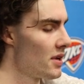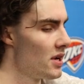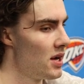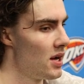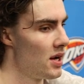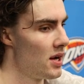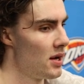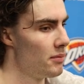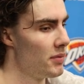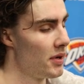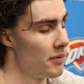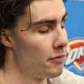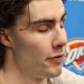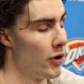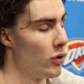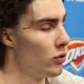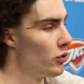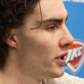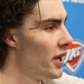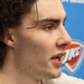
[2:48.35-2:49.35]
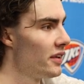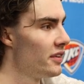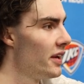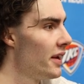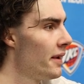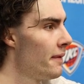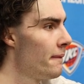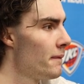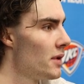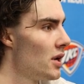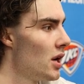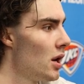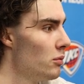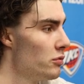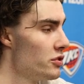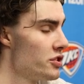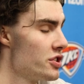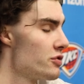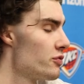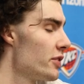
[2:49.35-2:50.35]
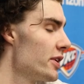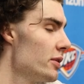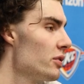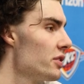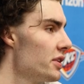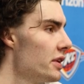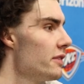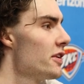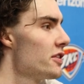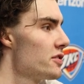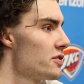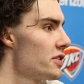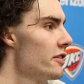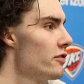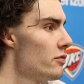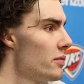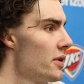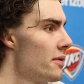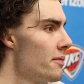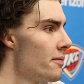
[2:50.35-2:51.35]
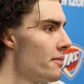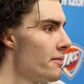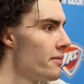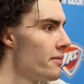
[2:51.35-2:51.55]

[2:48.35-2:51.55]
Uh, but felt good out there. Um, was just reading what the defense was giving me.